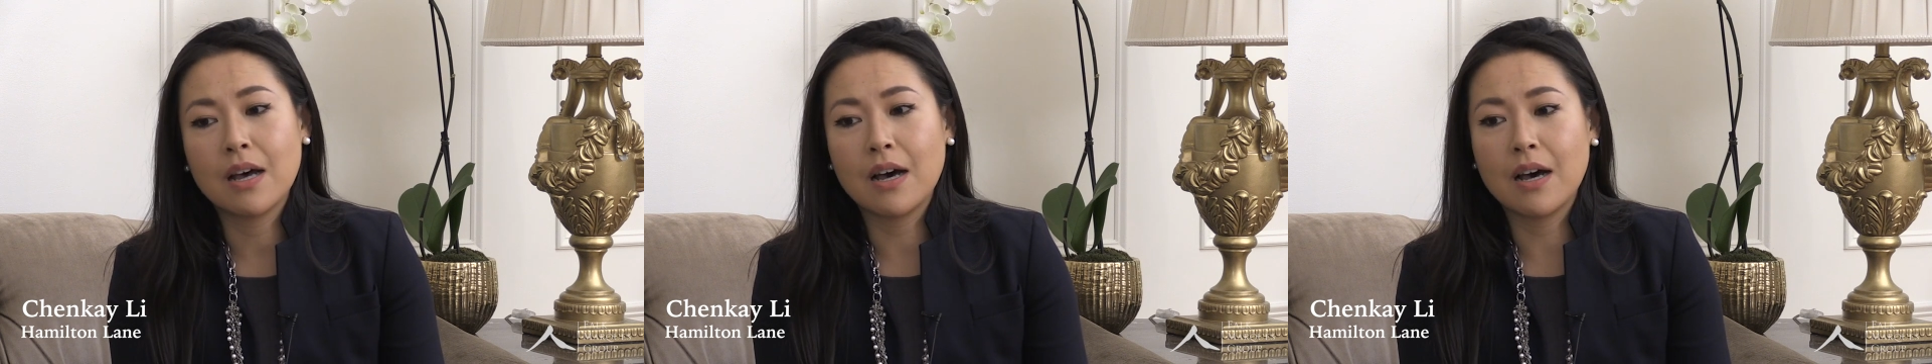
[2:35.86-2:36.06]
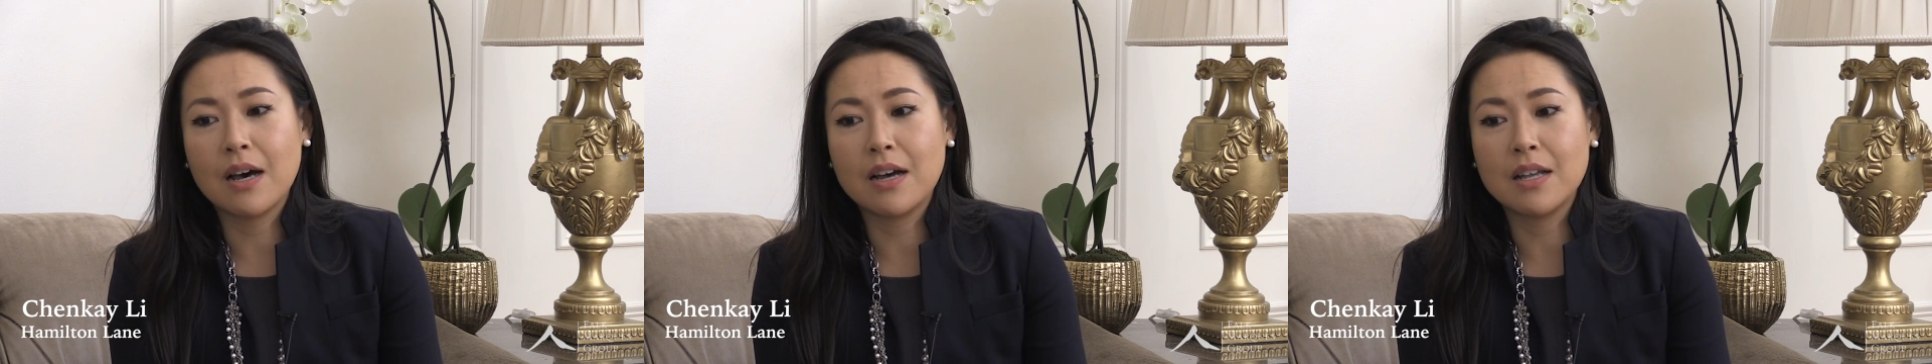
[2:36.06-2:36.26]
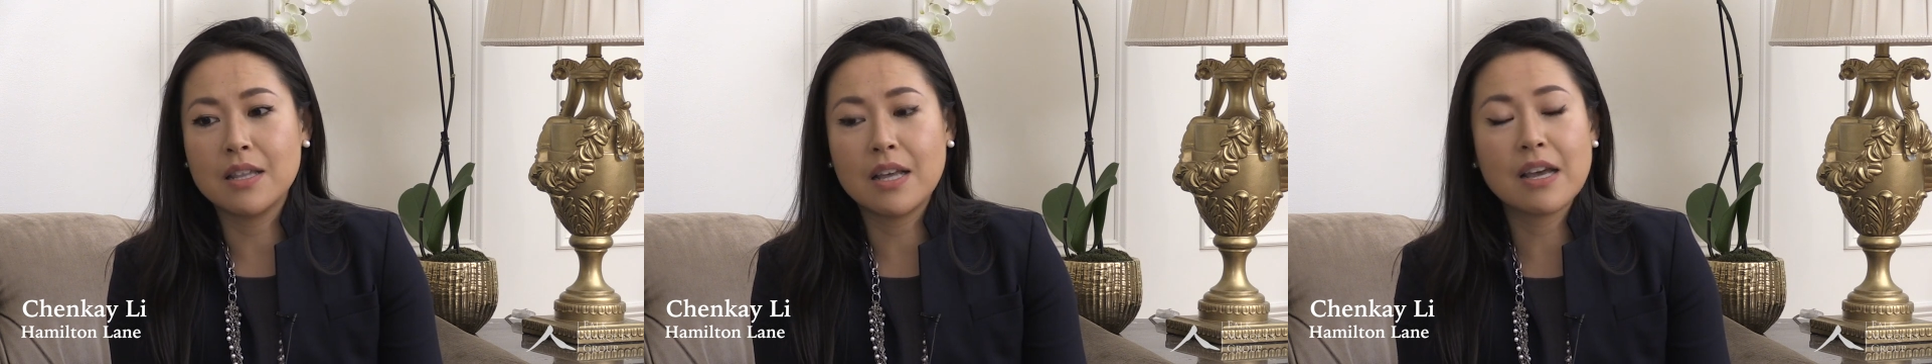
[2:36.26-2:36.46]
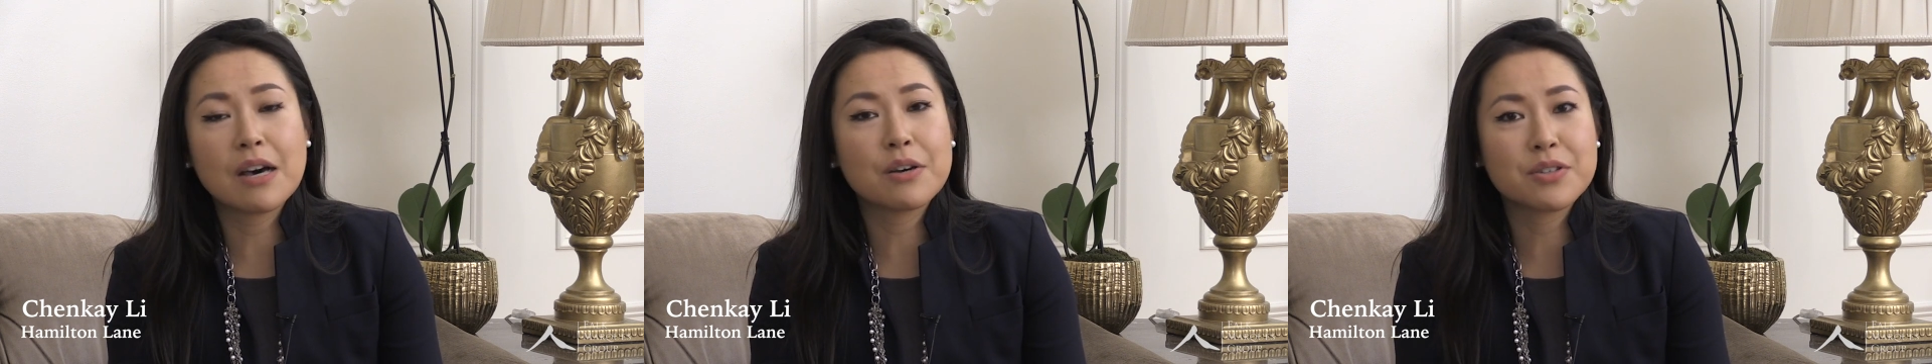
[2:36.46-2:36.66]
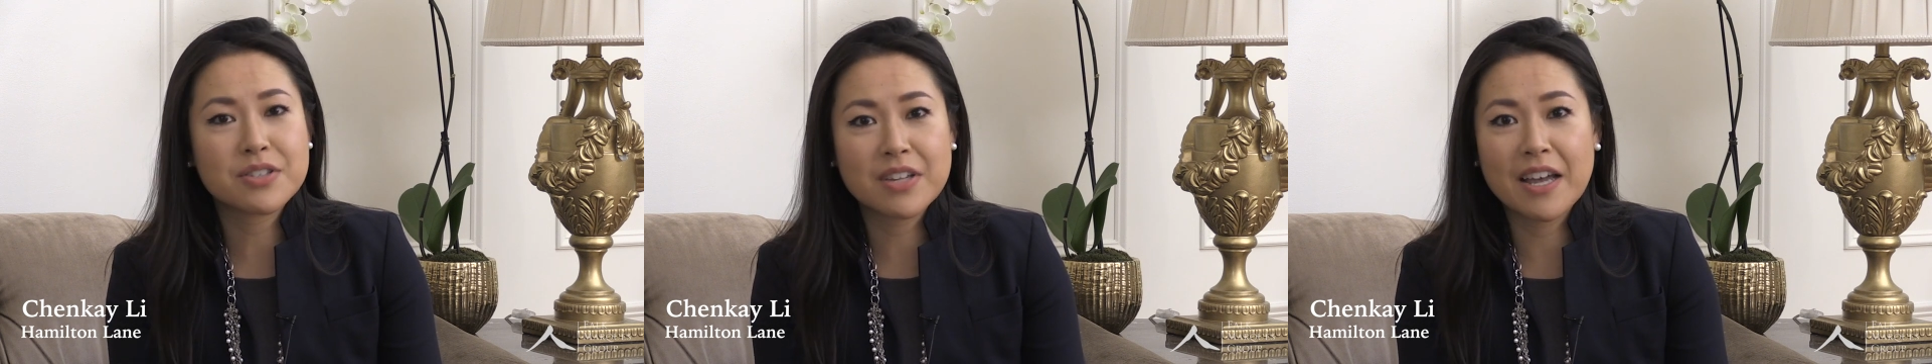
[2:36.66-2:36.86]
And they
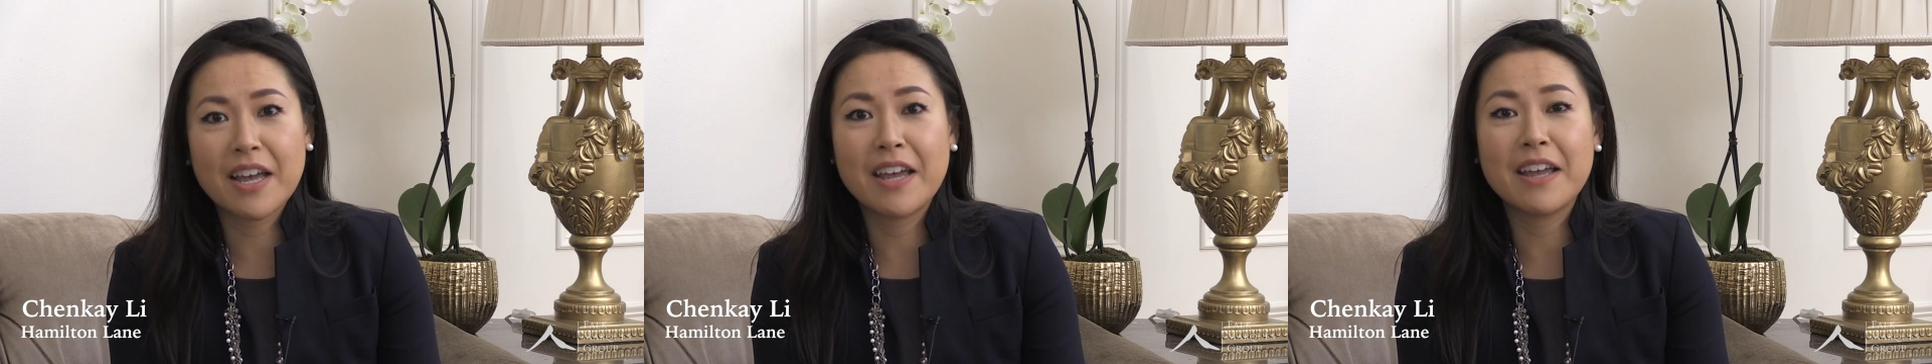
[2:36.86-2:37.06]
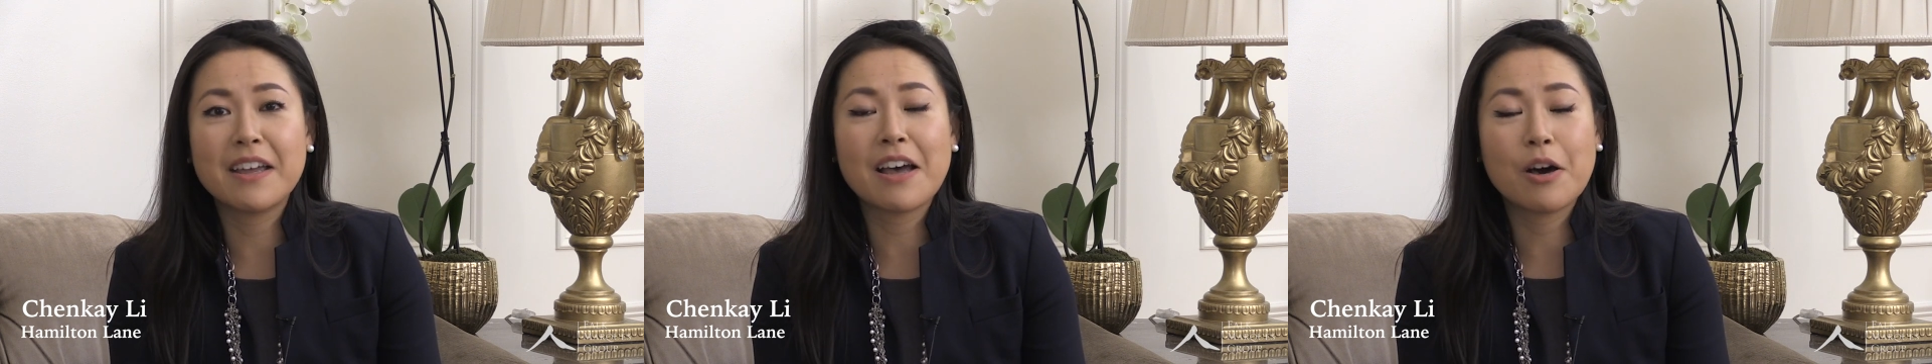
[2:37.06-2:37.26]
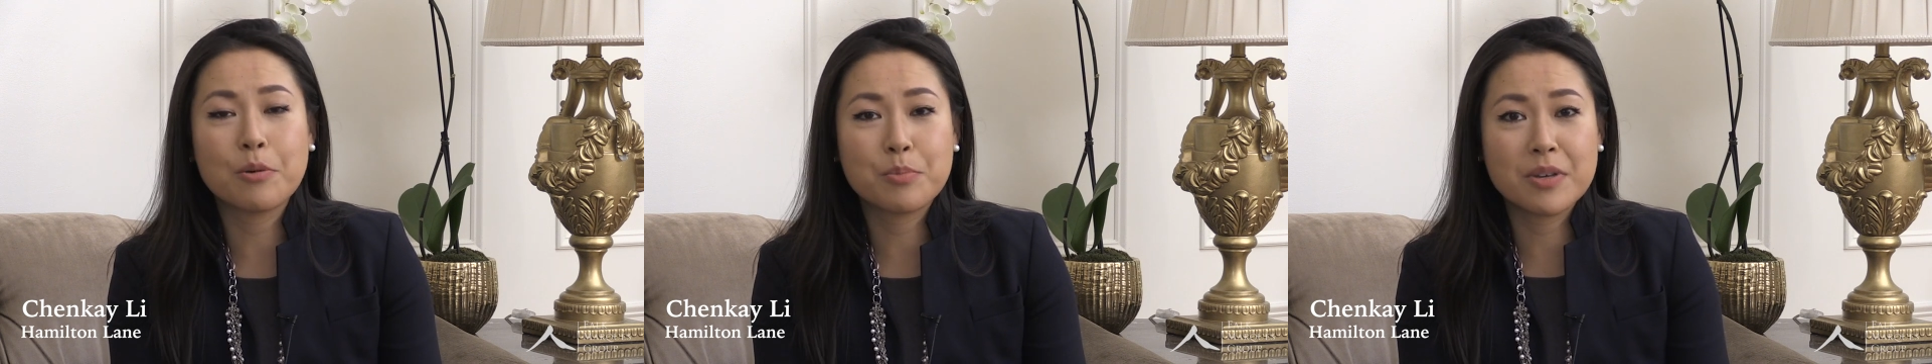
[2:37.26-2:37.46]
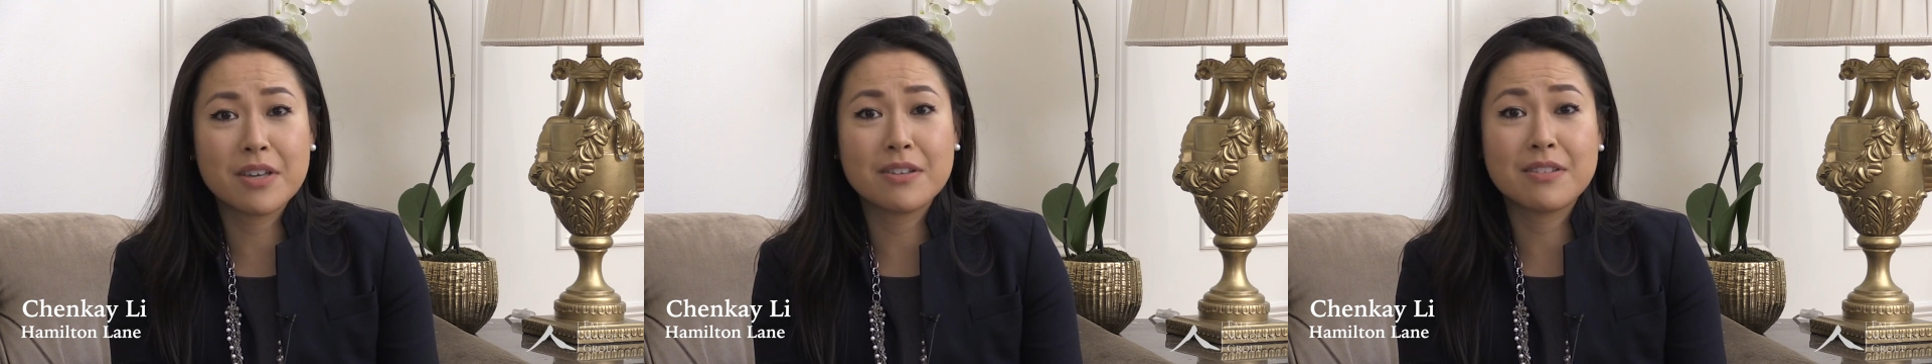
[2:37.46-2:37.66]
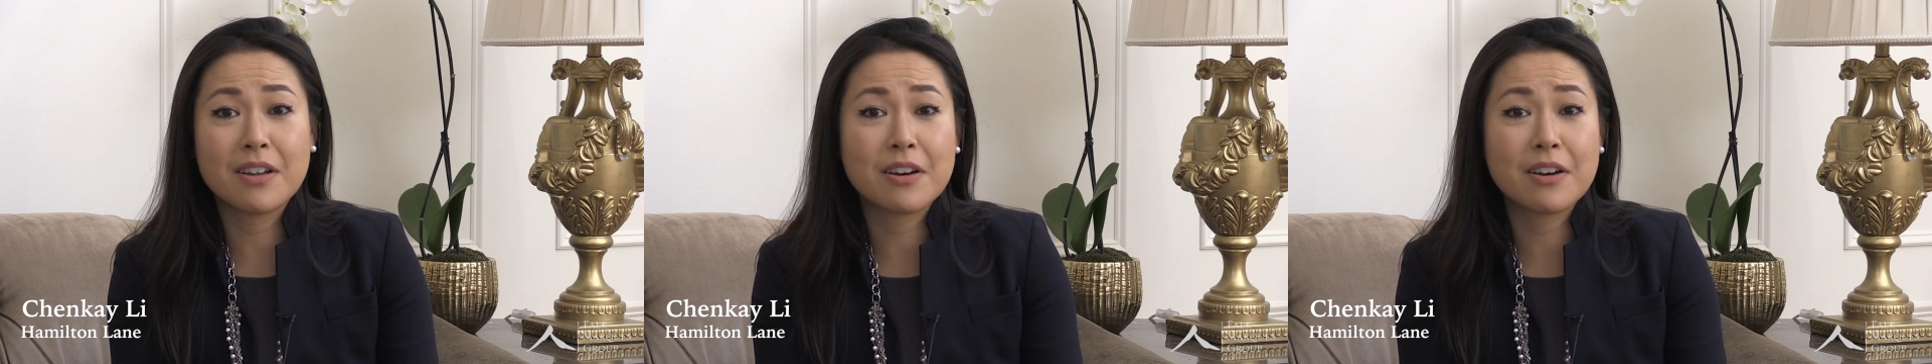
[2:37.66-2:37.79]
all say LPs,